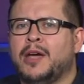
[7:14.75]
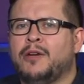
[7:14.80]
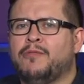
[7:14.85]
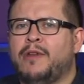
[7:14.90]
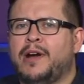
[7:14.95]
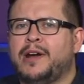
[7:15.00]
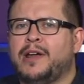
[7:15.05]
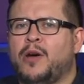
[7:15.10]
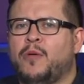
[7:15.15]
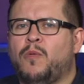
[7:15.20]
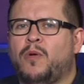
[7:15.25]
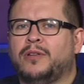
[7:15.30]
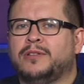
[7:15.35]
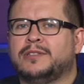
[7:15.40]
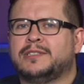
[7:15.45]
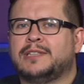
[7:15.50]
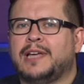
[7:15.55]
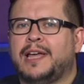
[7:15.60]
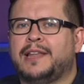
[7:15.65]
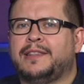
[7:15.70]
Radio
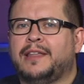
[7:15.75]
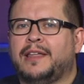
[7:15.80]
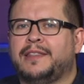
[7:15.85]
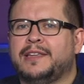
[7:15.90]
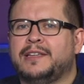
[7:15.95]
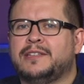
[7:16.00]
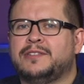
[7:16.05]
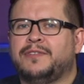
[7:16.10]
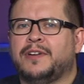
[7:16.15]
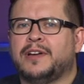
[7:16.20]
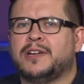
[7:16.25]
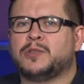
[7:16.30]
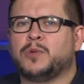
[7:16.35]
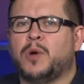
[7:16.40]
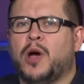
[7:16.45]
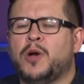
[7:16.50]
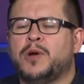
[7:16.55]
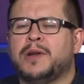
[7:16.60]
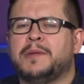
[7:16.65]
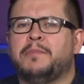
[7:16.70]
1 said that these figures
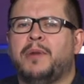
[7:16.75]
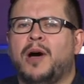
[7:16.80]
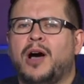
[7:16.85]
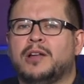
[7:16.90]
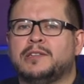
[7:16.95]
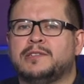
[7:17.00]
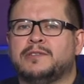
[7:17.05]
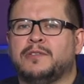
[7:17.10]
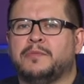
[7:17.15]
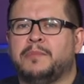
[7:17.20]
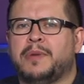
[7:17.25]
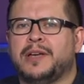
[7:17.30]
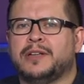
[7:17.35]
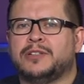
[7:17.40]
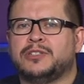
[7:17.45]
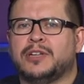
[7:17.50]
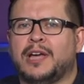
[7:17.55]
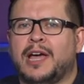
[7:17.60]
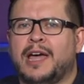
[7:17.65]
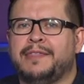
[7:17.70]
were only part of the
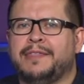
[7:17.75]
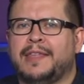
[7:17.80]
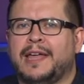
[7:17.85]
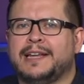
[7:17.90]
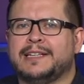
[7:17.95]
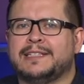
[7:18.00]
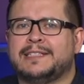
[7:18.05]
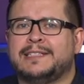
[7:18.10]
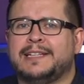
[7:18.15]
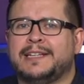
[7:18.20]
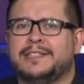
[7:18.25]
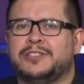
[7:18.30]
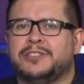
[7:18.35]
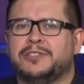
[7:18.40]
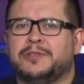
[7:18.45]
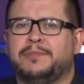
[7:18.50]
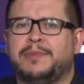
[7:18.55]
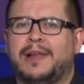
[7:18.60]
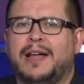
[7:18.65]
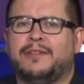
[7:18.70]
picture and that its
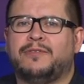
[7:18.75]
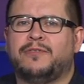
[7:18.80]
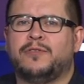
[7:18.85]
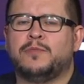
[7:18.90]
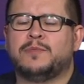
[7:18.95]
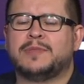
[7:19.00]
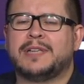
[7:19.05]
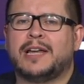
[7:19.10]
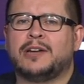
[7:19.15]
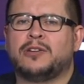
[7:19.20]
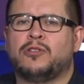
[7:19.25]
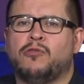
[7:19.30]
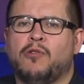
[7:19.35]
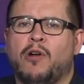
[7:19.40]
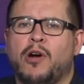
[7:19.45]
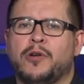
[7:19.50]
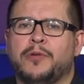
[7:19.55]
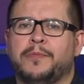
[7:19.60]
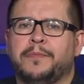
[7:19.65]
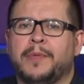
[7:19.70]
digital platforms had
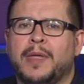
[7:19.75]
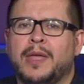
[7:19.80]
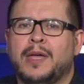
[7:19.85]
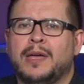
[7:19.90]
grown.